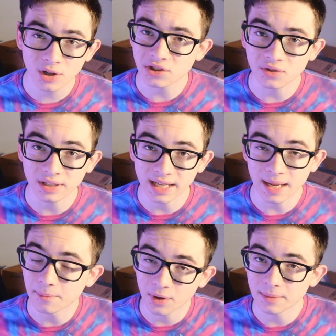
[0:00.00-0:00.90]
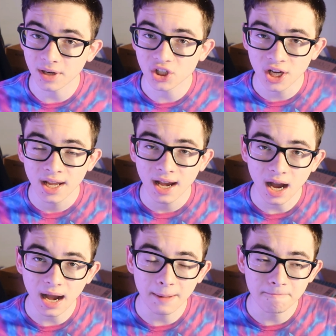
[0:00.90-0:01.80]
monster in the game pretty much,
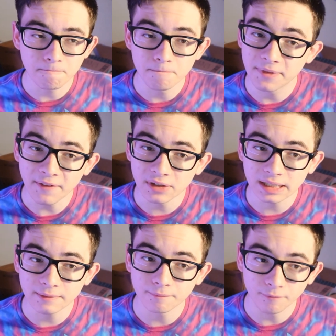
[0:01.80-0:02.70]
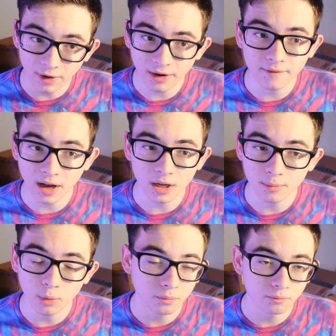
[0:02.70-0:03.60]
definitely very
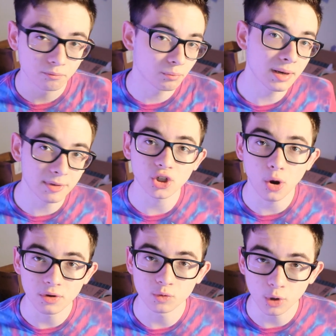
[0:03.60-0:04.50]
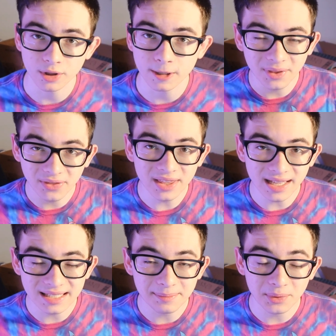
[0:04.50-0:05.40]
valuable. Pretty much always worth it. But the
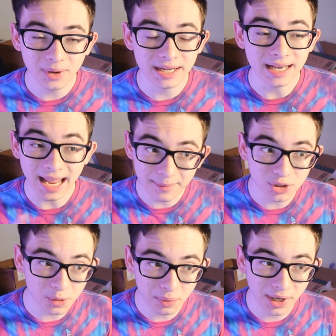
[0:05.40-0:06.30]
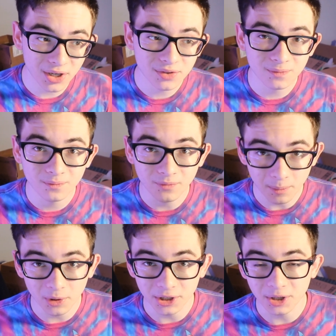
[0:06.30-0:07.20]
thing that separated amateur players
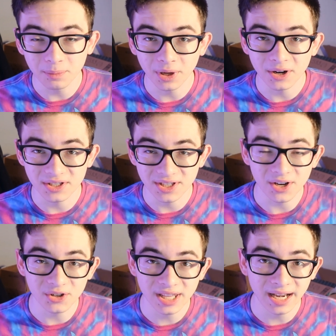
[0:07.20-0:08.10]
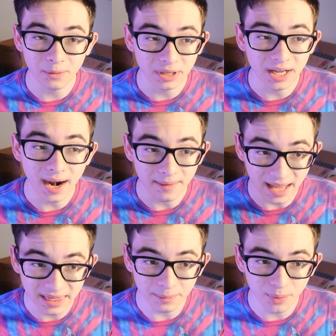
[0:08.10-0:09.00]
from really good players is understanding when you
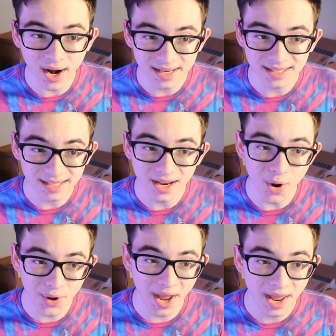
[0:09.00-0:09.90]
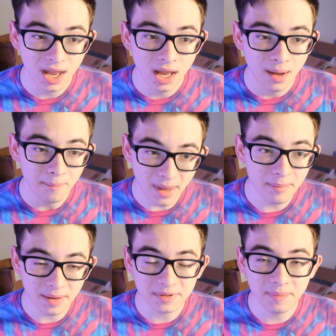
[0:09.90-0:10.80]
gotta hit the brakes and say, okay,
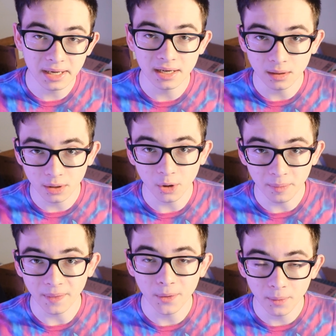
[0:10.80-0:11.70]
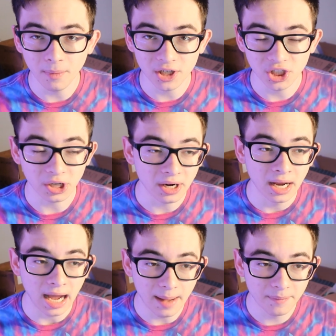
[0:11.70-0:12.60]
maybe I'm spending a little bit too much here.
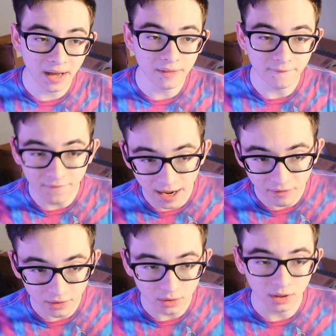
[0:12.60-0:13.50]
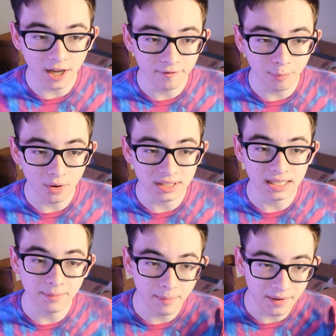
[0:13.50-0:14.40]
I'm down to 500 life
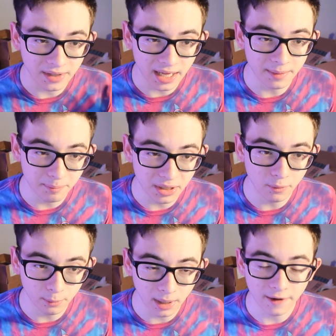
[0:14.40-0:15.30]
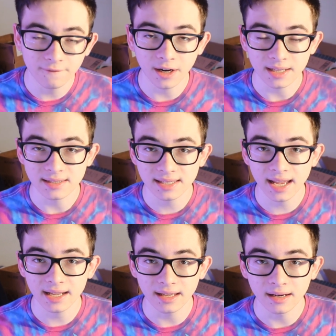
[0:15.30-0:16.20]
points and I'm about to get beat over by a fucking
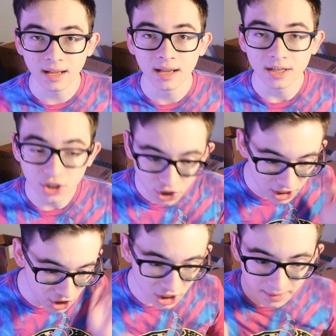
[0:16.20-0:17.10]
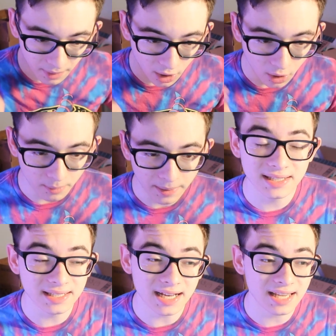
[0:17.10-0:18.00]
Sangan. GG, my homie.
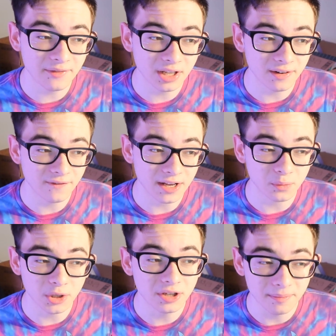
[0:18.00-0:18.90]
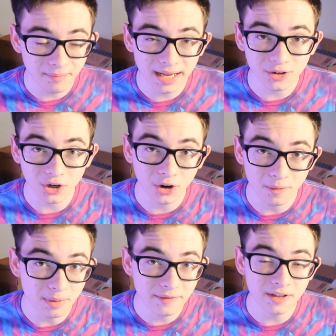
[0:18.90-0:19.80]
It's nice having an effect where you can make your
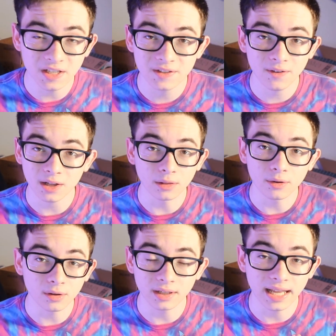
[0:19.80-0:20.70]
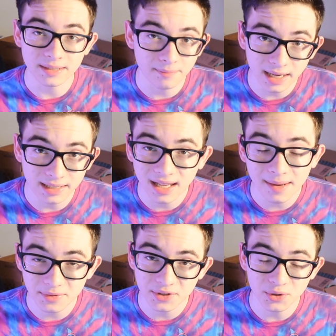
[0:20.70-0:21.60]
card beefy as fuck literally as many
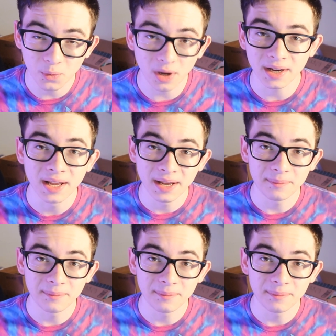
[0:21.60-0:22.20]
times as you want,